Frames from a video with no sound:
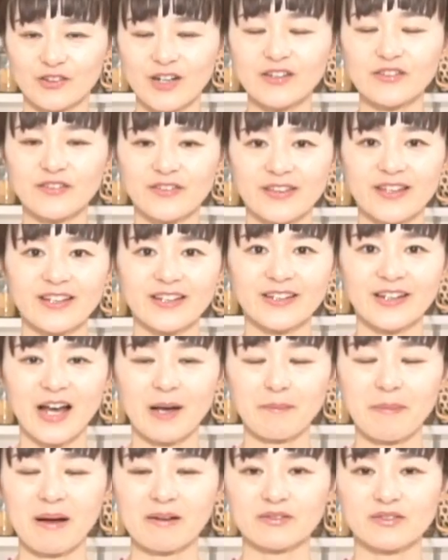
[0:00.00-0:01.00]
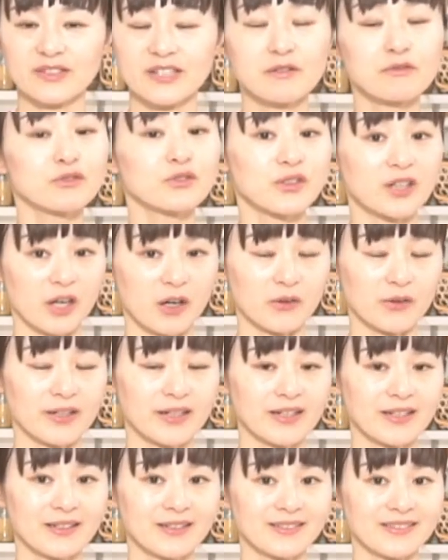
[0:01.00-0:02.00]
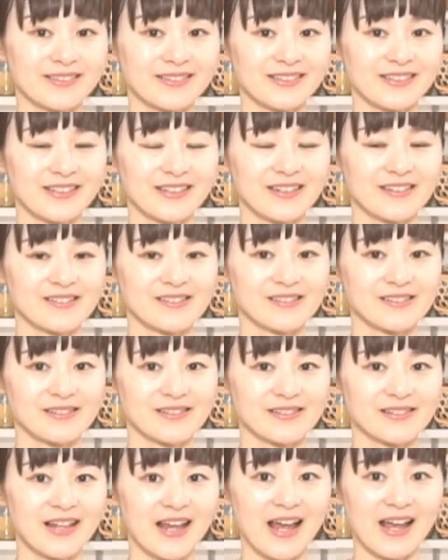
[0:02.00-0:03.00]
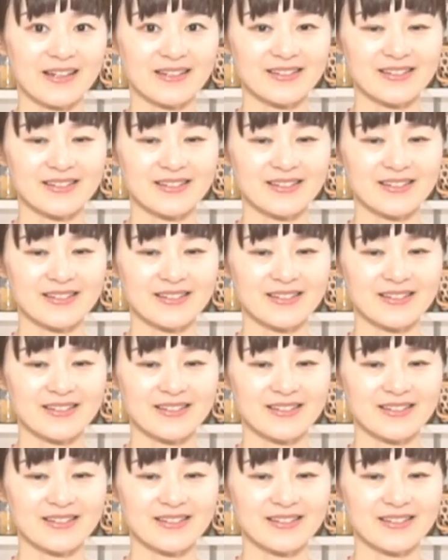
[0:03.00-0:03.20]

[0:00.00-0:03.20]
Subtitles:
great thing about seafood curry is that